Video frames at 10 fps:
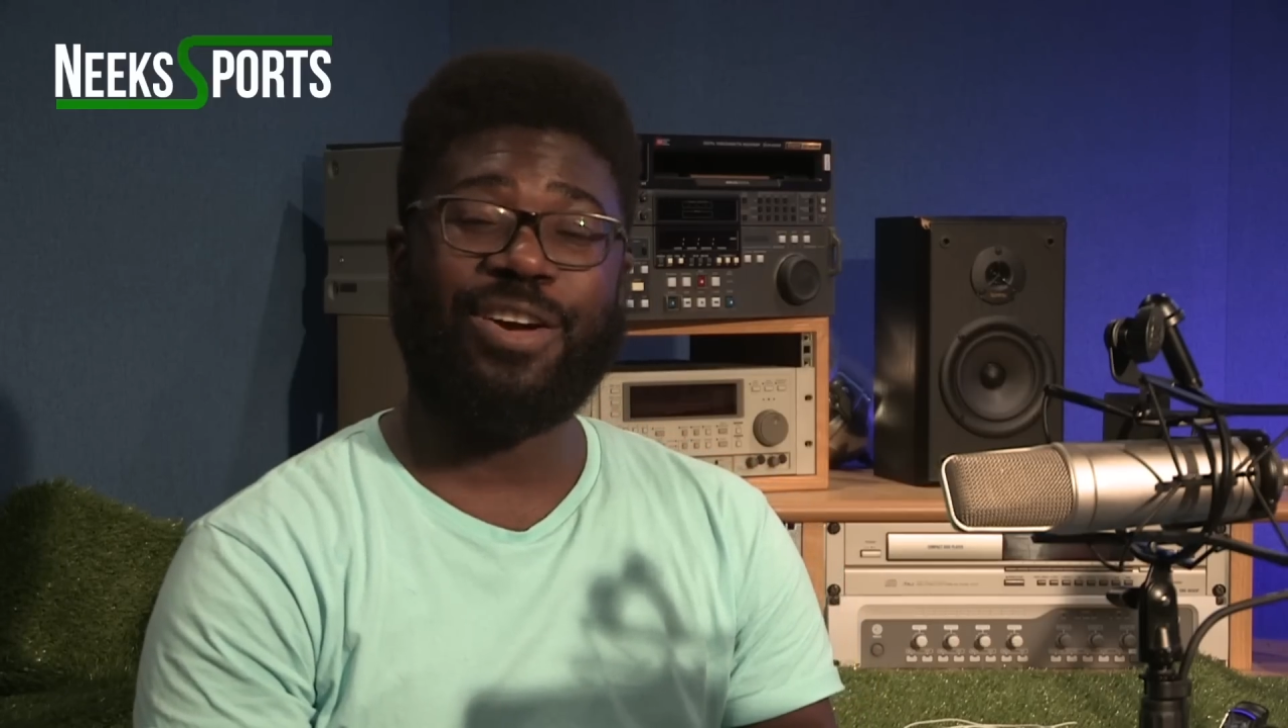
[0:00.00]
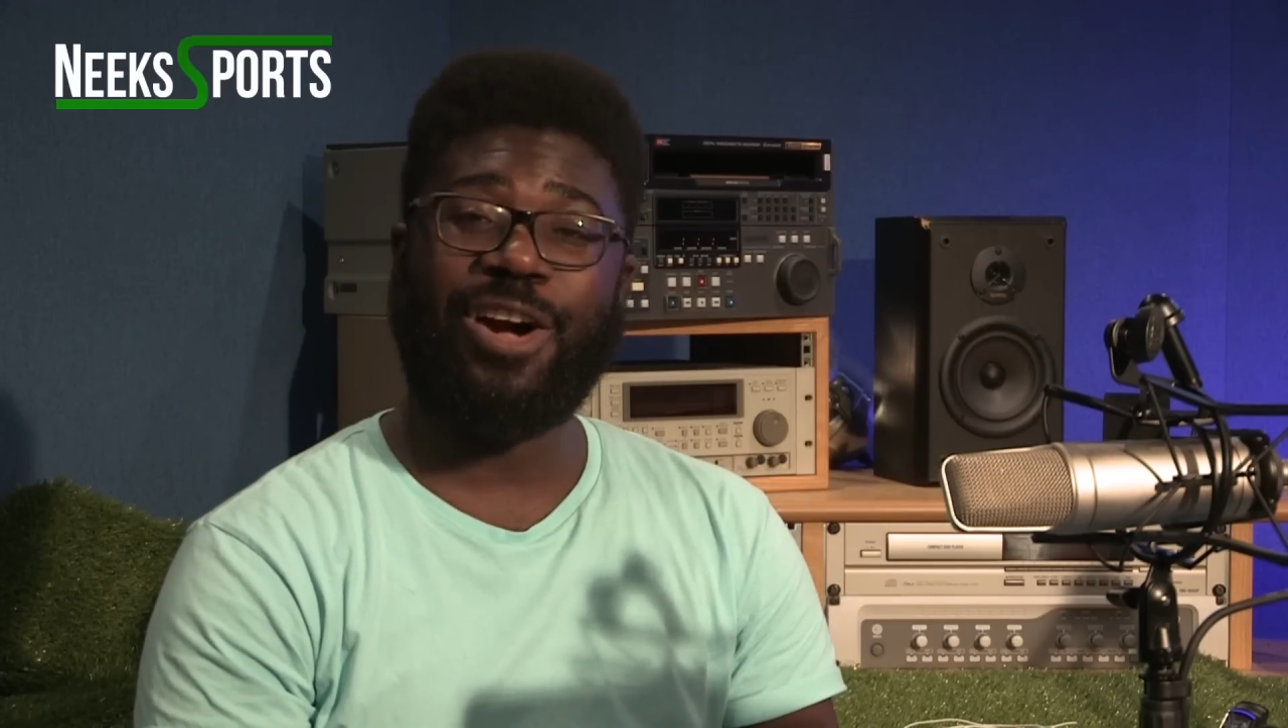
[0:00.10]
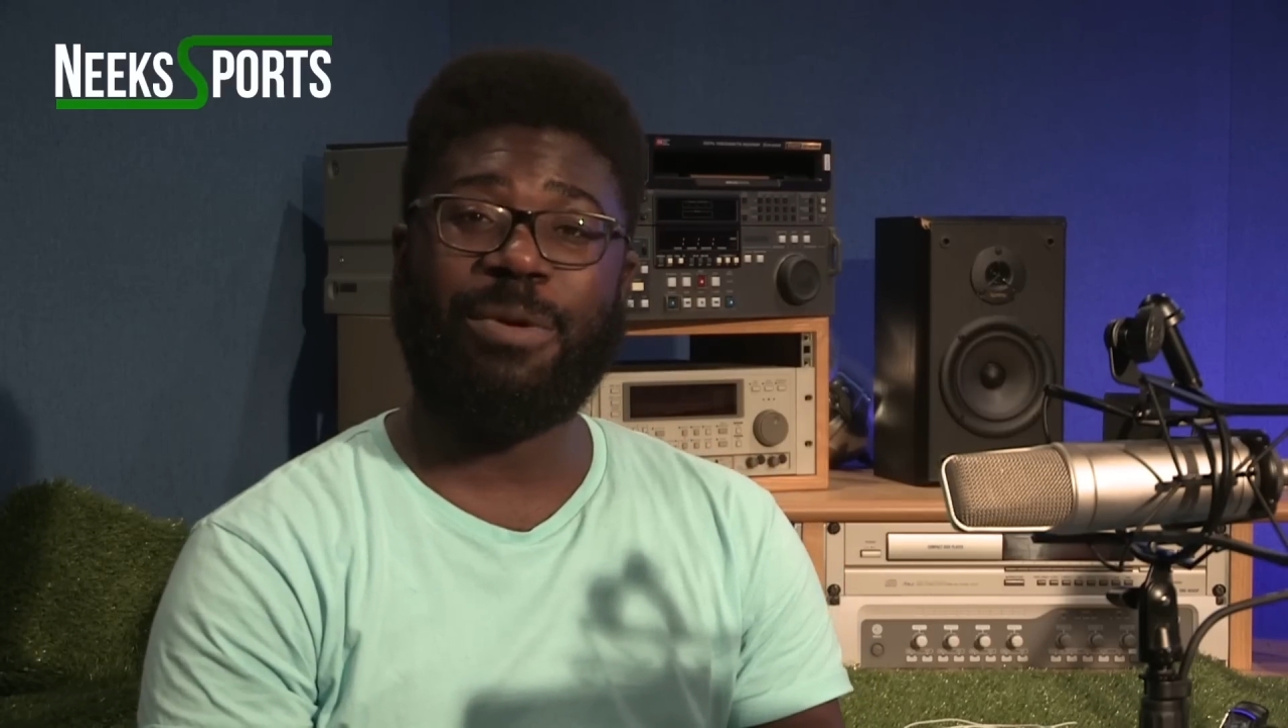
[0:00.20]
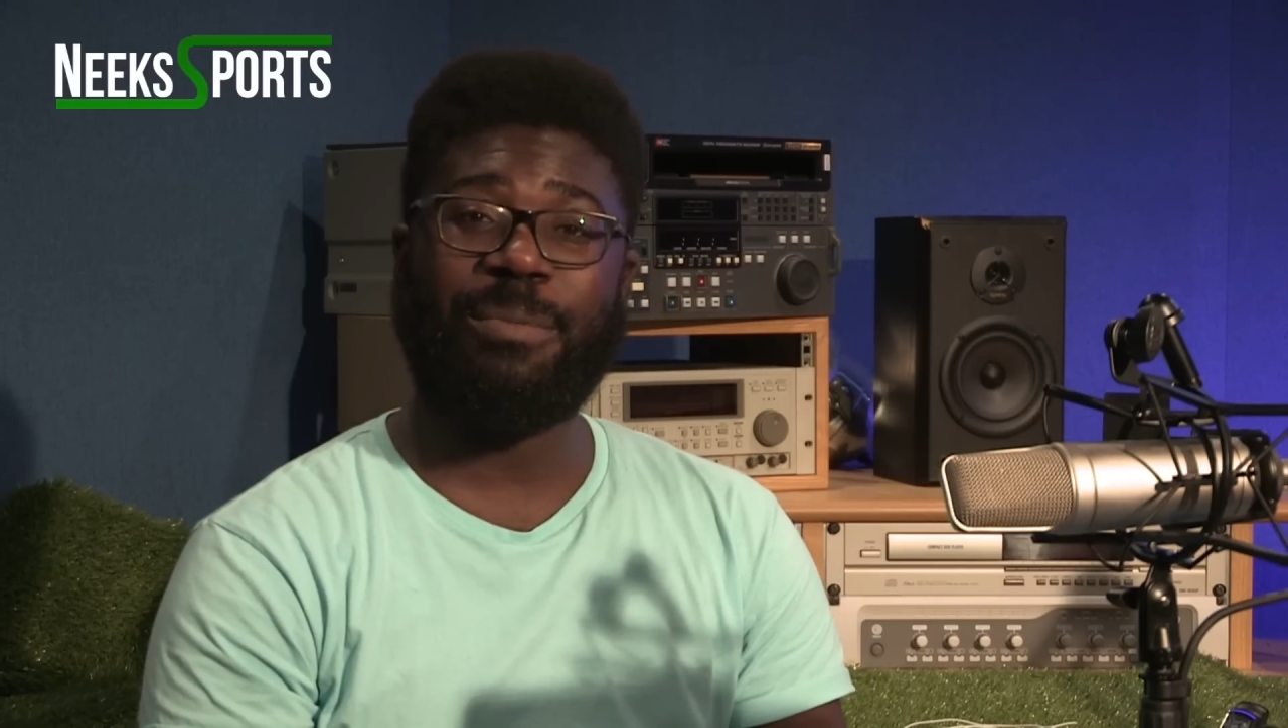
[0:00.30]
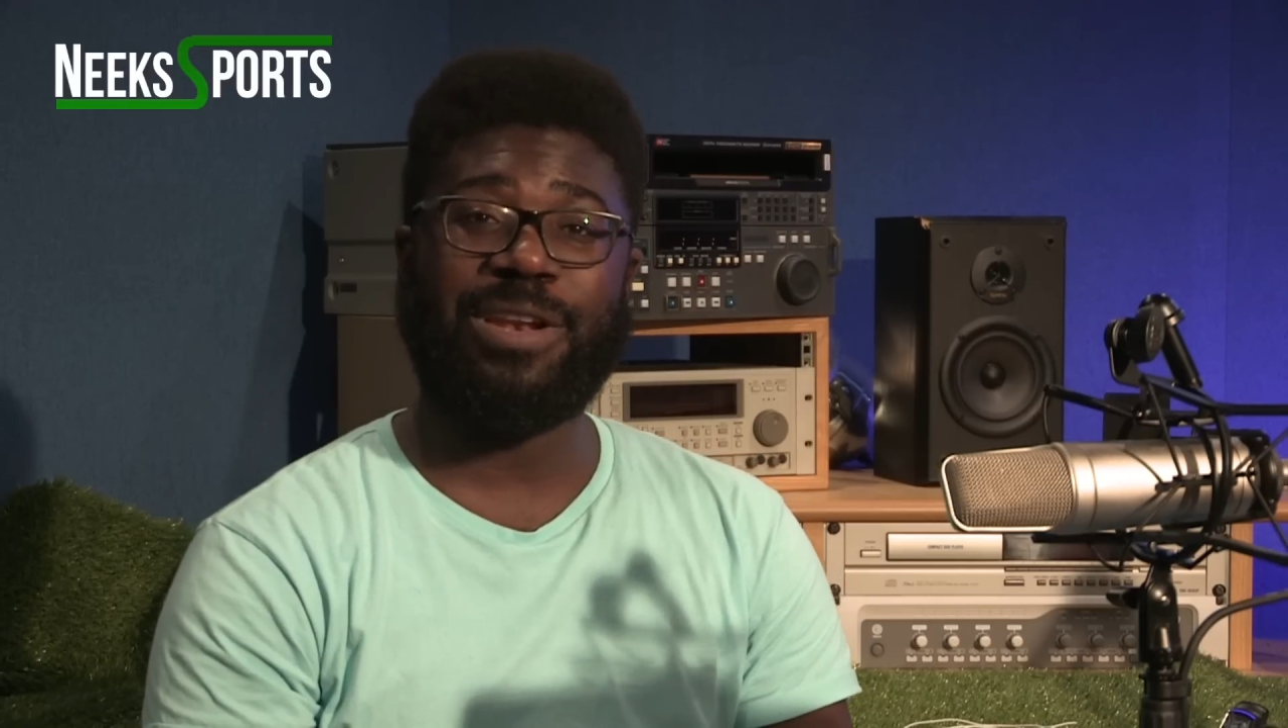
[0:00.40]

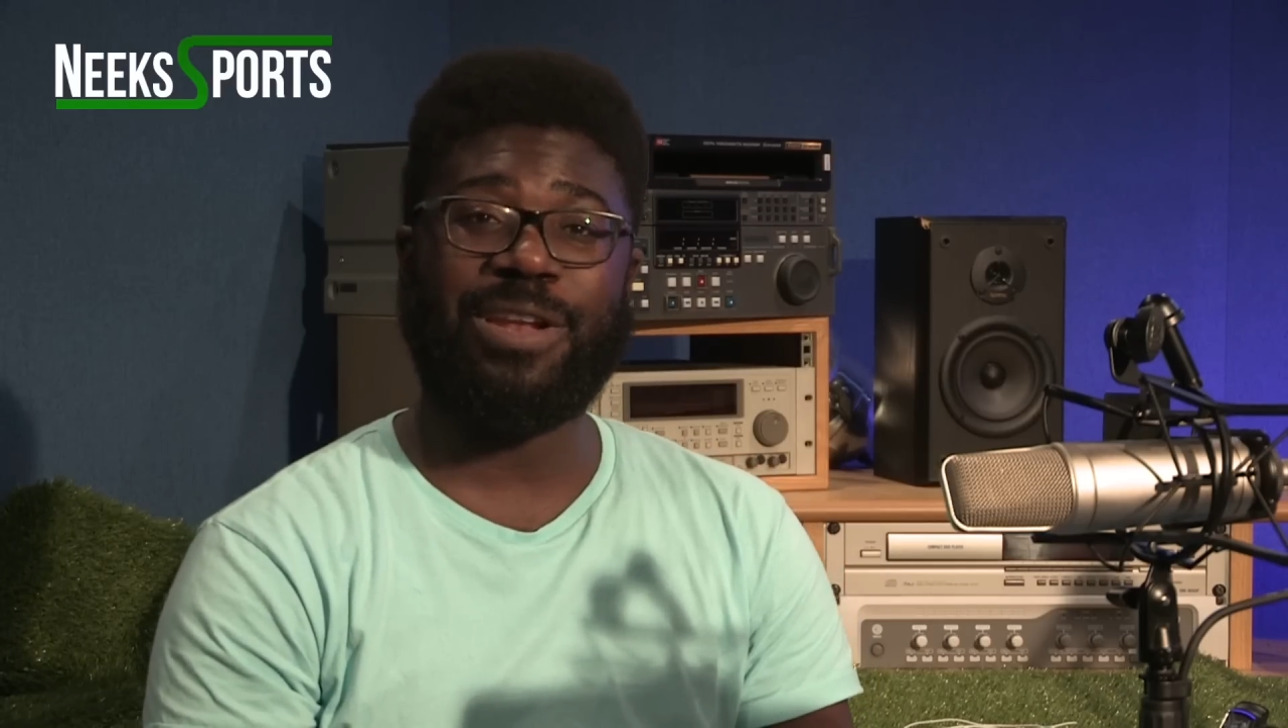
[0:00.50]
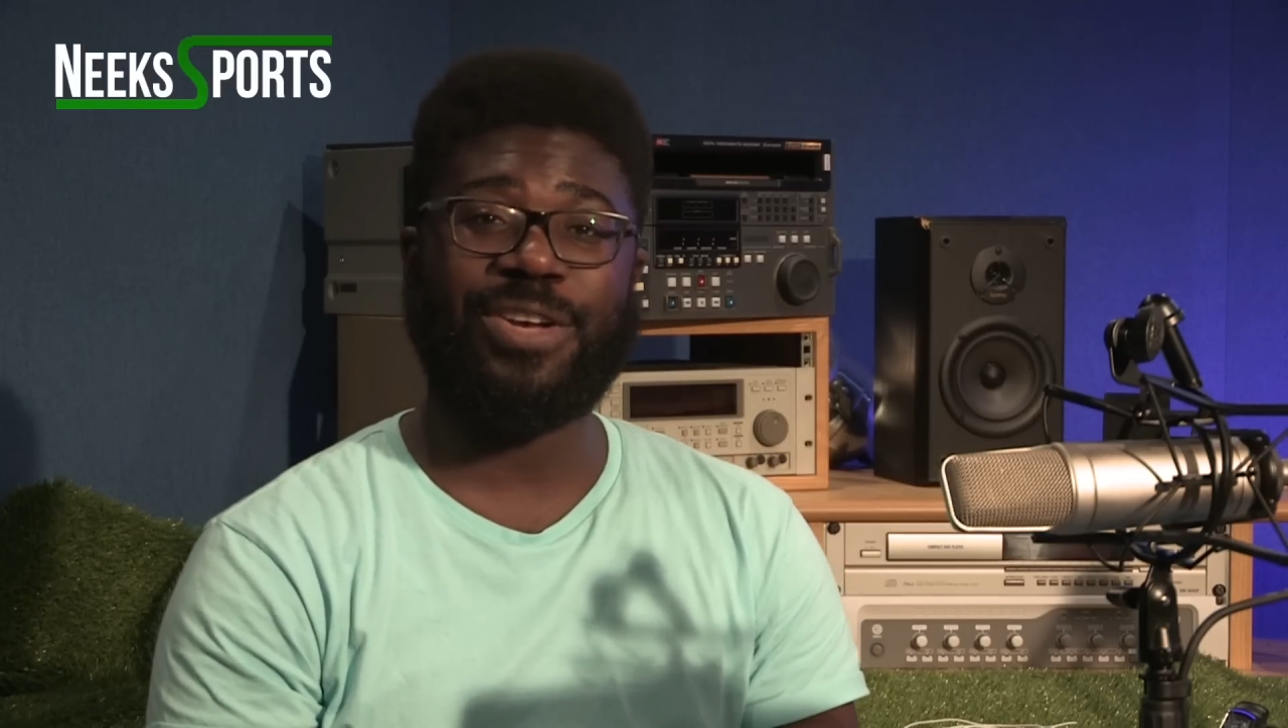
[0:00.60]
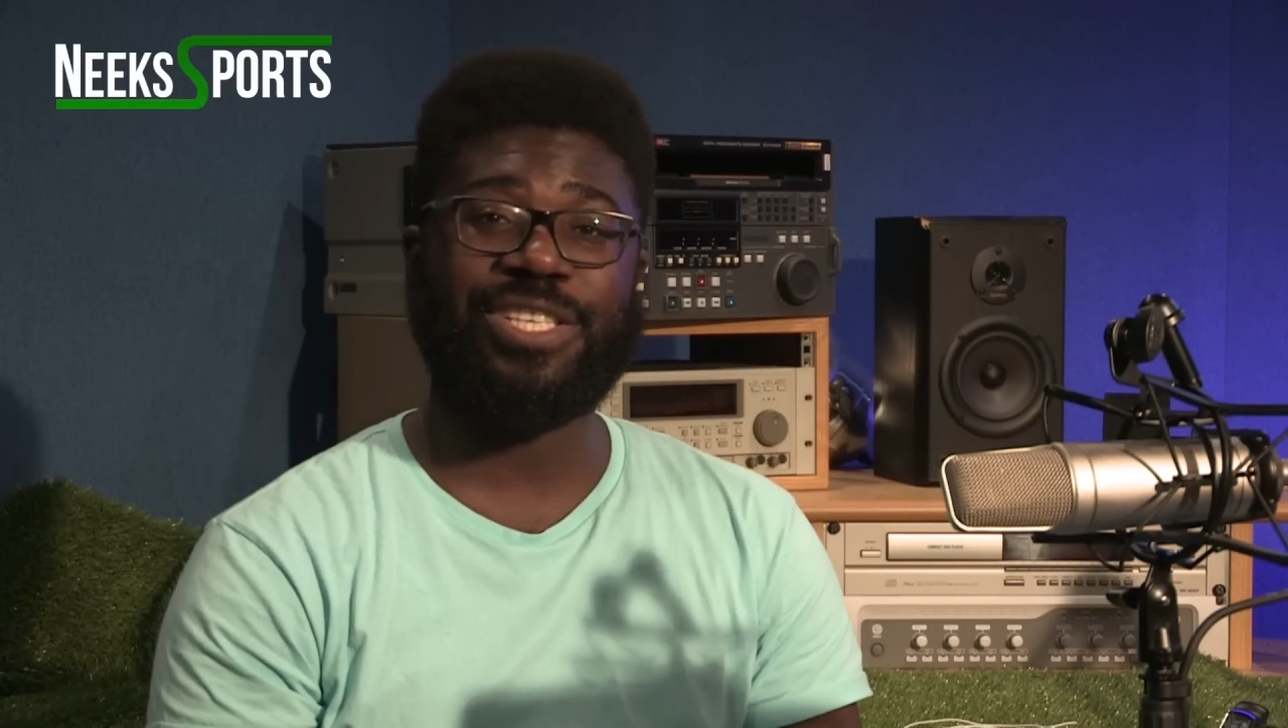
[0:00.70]
comment below